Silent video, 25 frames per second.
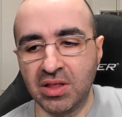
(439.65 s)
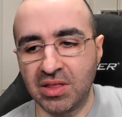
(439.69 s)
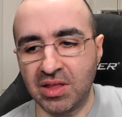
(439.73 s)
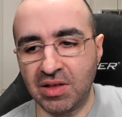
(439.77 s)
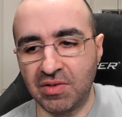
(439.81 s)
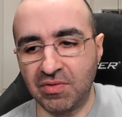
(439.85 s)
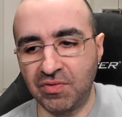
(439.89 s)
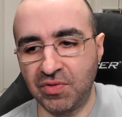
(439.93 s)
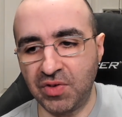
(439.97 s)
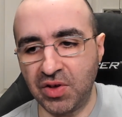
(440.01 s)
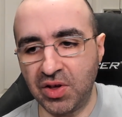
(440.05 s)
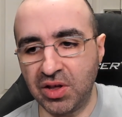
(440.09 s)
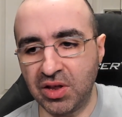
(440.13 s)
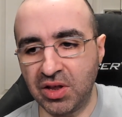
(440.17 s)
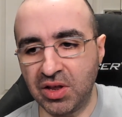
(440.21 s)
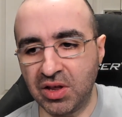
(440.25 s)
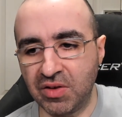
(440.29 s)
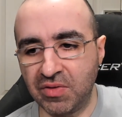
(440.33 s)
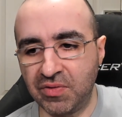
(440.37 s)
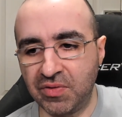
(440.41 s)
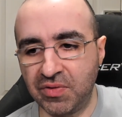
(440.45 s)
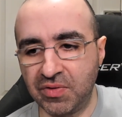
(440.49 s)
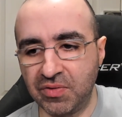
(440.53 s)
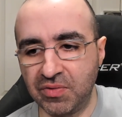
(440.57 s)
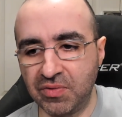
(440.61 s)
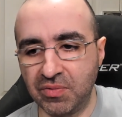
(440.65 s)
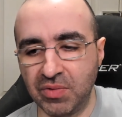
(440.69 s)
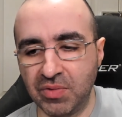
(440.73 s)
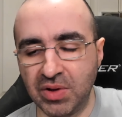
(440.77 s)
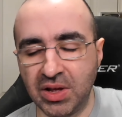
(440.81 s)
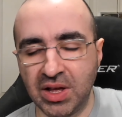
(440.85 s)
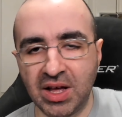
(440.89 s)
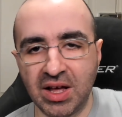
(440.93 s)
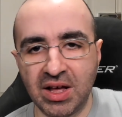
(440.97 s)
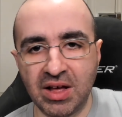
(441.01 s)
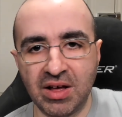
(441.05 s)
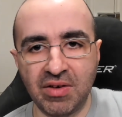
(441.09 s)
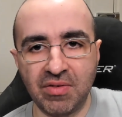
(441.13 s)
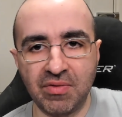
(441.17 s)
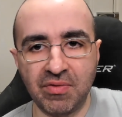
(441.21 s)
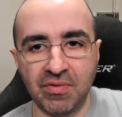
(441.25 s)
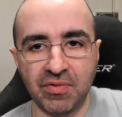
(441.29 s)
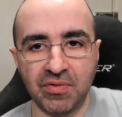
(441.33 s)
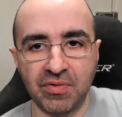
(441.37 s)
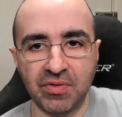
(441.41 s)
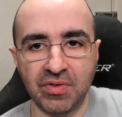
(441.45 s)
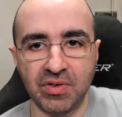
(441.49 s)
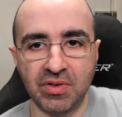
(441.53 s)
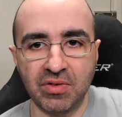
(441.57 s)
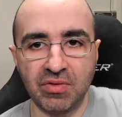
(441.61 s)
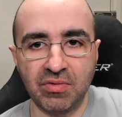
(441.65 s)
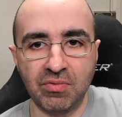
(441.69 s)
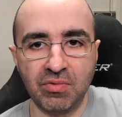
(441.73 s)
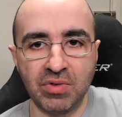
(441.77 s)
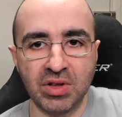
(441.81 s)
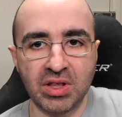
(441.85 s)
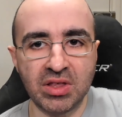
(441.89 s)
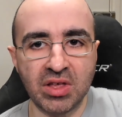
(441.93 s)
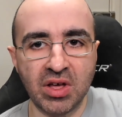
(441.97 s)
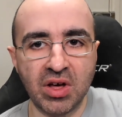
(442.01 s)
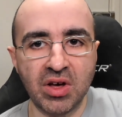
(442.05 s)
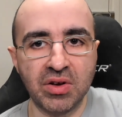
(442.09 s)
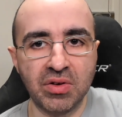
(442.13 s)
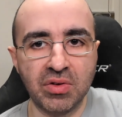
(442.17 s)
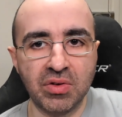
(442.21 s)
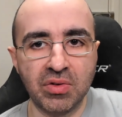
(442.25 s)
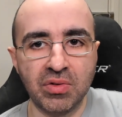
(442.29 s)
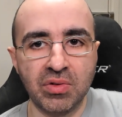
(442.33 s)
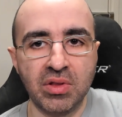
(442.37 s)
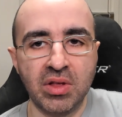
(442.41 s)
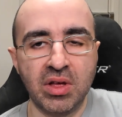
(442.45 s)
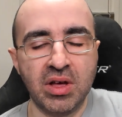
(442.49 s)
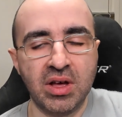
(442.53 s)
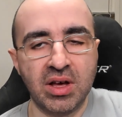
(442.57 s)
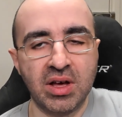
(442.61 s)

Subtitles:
And 30th, we have Returnal.